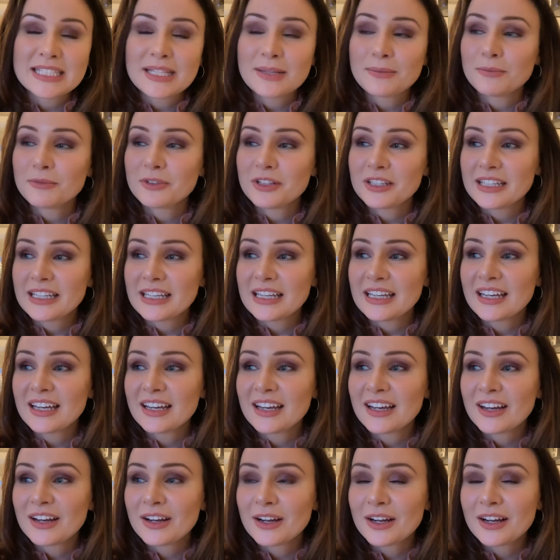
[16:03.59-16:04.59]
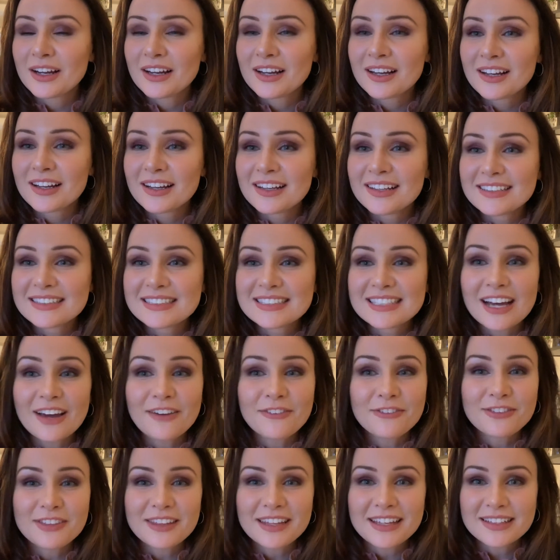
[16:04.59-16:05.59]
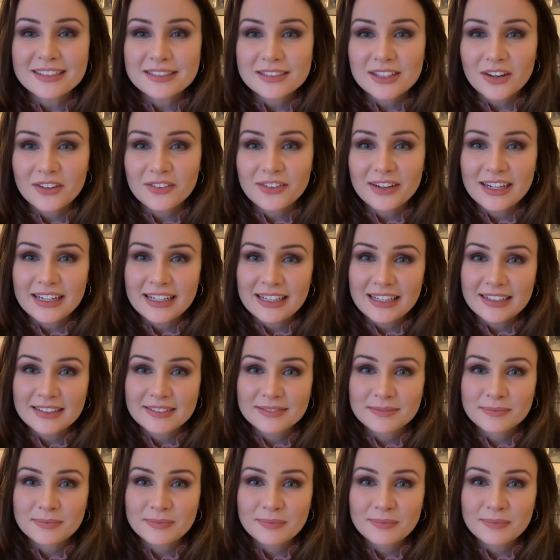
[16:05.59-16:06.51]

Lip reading: some really tough things already,